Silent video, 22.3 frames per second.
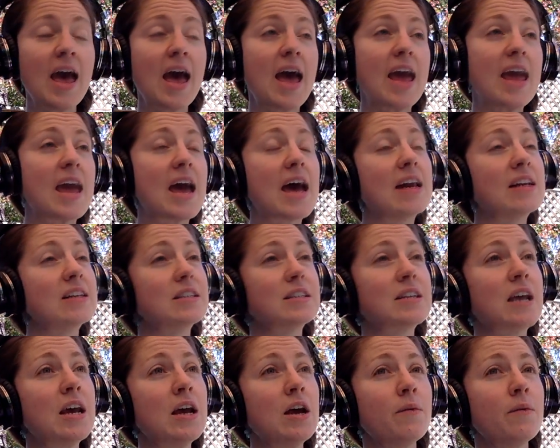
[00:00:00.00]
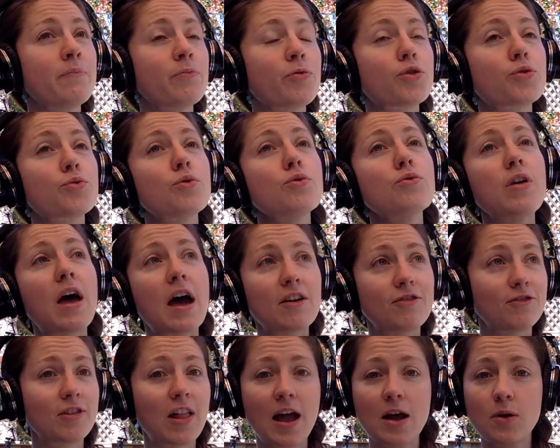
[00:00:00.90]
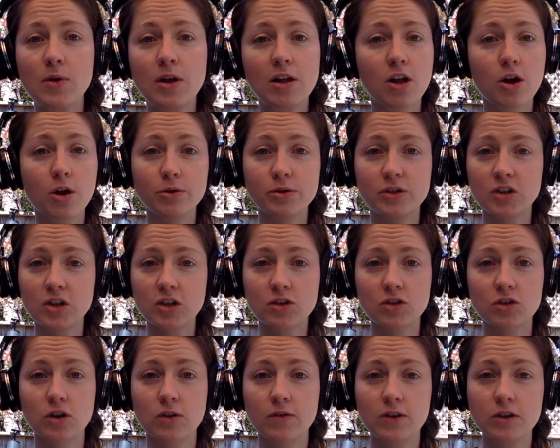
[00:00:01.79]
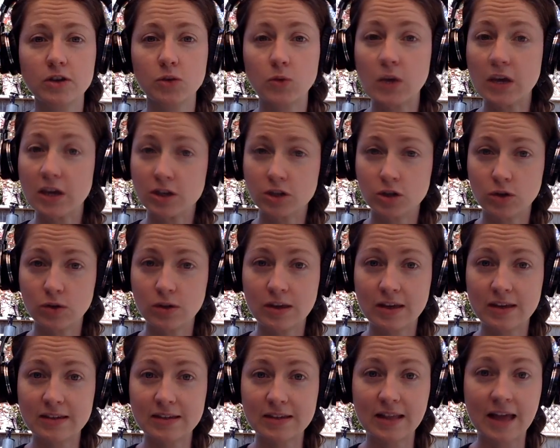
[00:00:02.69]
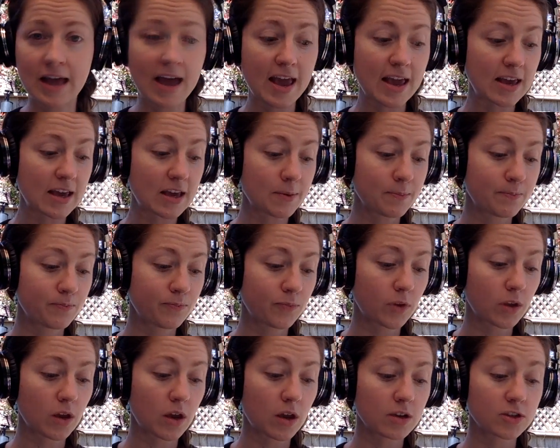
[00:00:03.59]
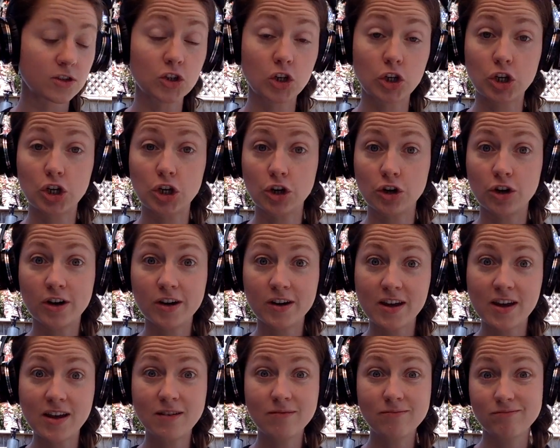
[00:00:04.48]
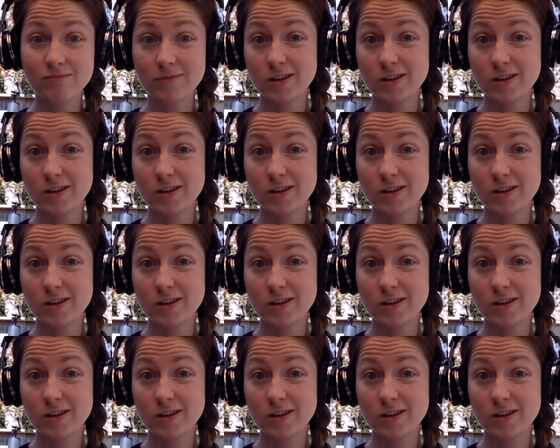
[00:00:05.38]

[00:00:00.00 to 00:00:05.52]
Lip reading: And through that Flywheel hosting service, we can do things like security.